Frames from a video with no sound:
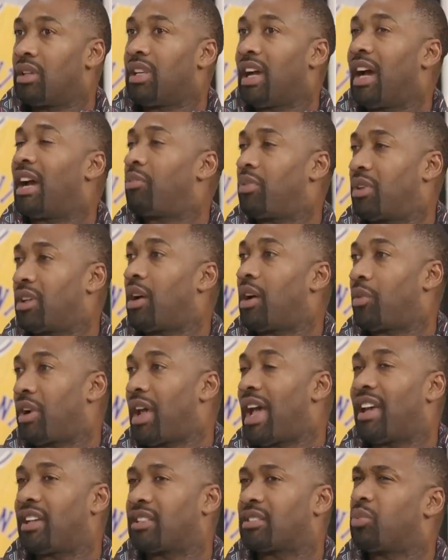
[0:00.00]
yeah, so I, would
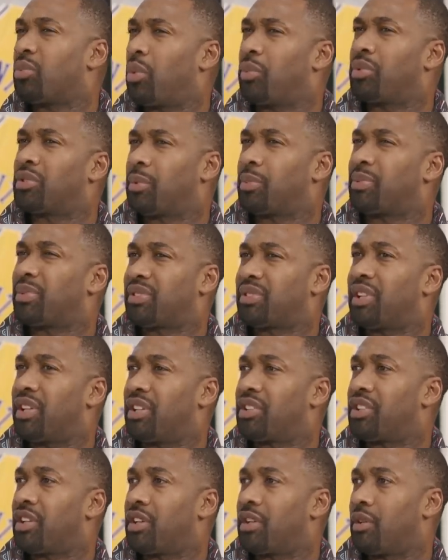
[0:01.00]
ask what was the
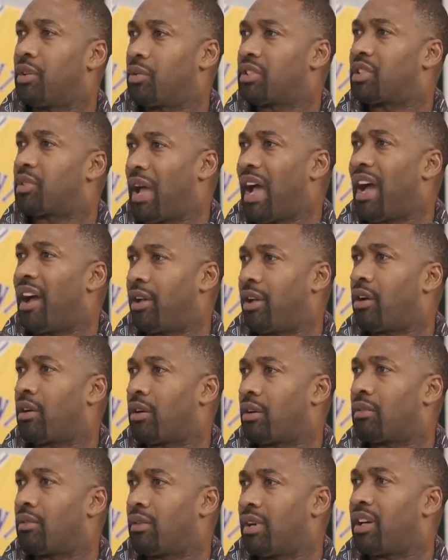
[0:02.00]
percentage in? It was higher.
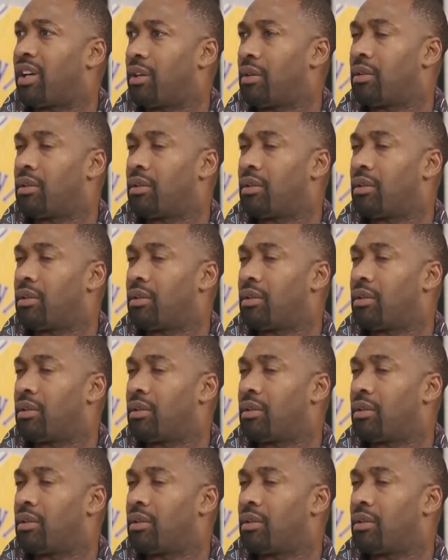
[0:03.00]
Yeah, yeah, right?